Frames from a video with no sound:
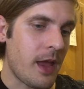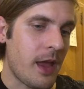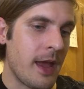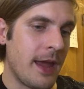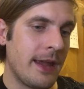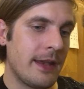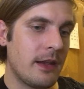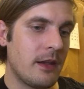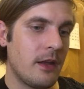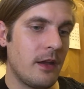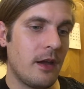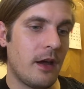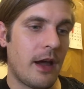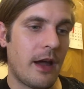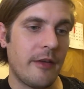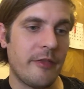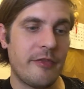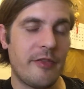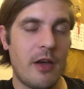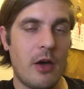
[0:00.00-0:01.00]
and uh,
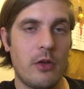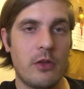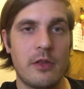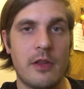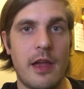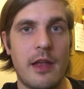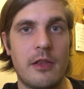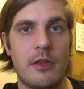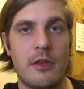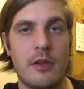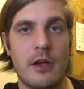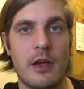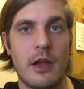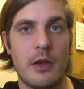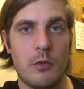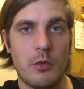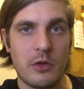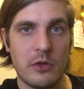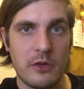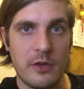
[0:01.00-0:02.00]
I felt that uh, it
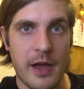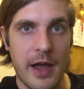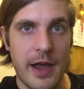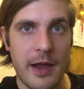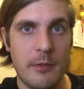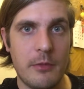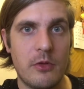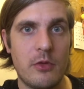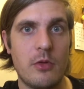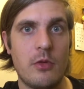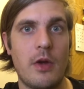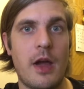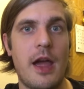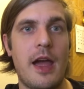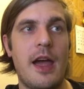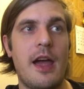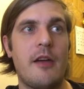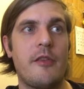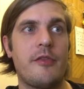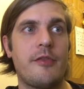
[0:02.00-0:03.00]
was time to
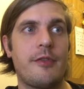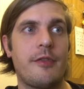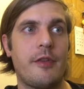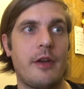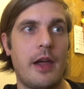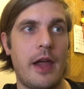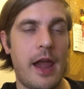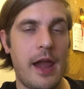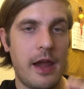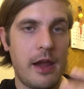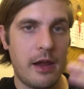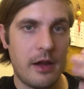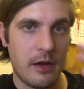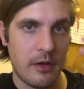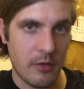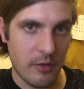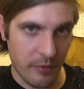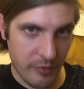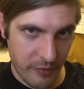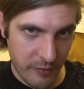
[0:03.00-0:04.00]
have a
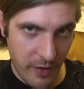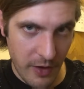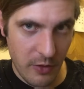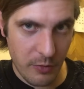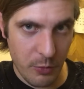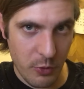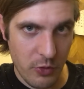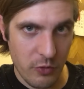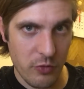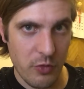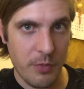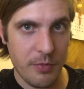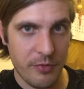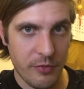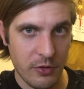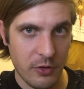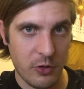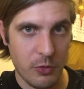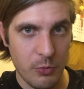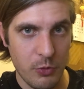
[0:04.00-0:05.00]
Facebook group
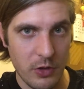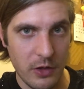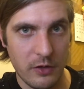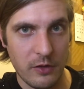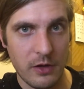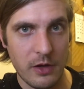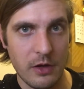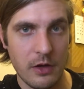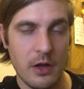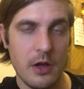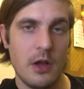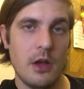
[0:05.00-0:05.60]
for the community